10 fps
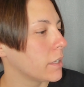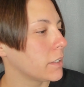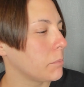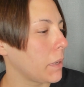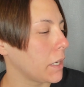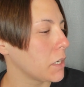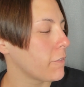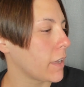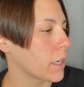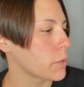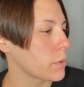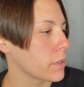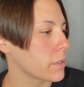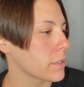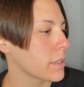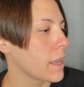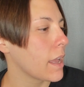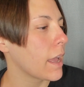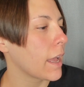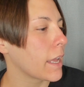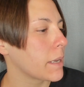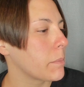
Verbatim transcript: The manufacturers had